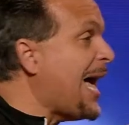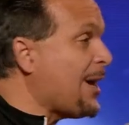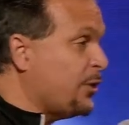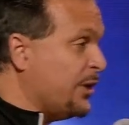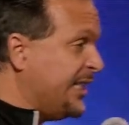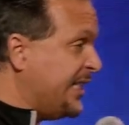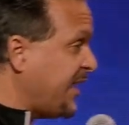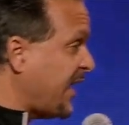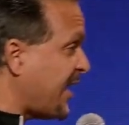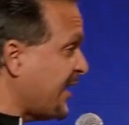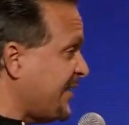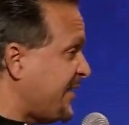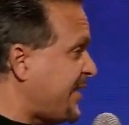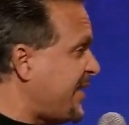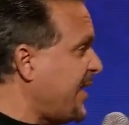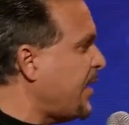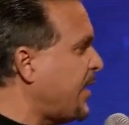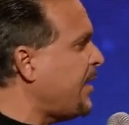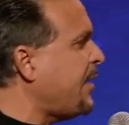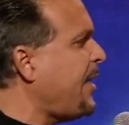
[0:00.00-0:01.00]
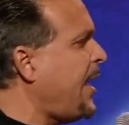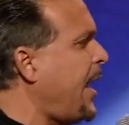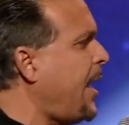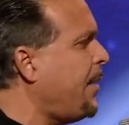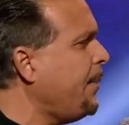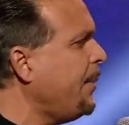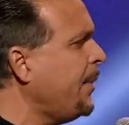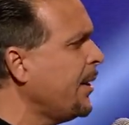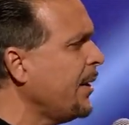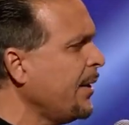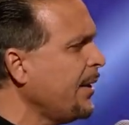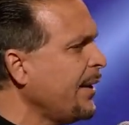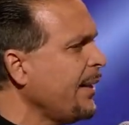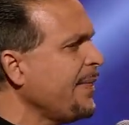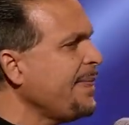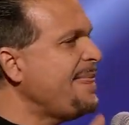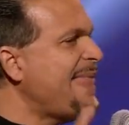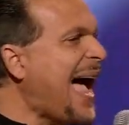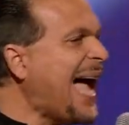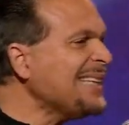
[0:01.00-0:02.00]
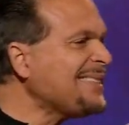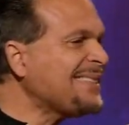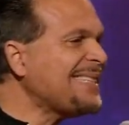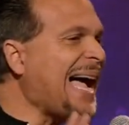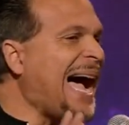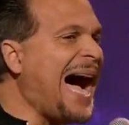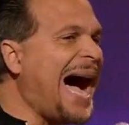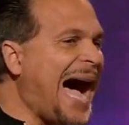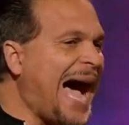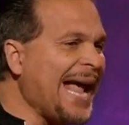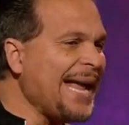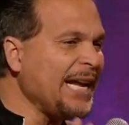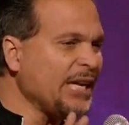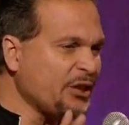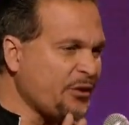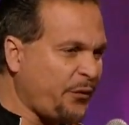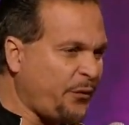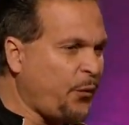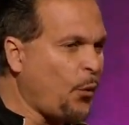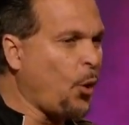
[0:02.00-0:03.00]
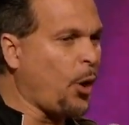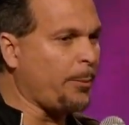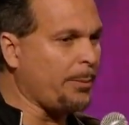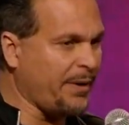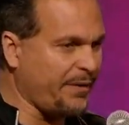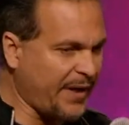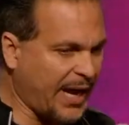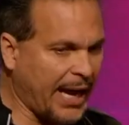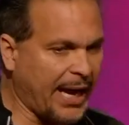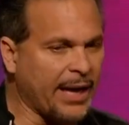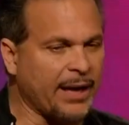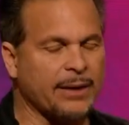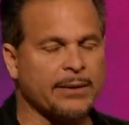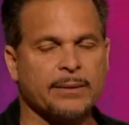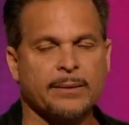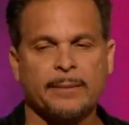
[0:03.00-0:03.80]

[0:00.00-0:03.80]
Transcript: I don't need to consider them. That's the highest form of hate.